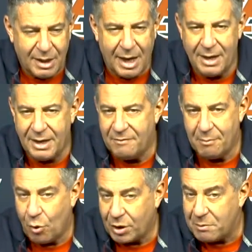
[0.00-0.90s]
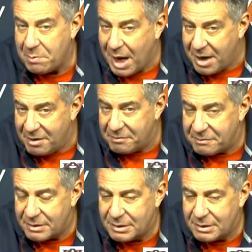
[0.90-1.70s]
and even more competitive.